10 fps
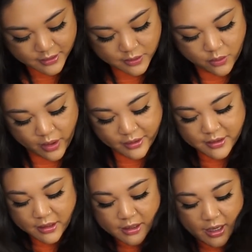So I
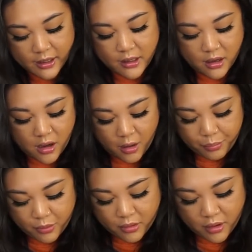did get a
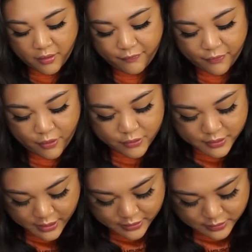couple of
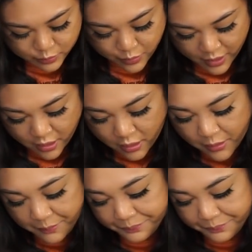those as well.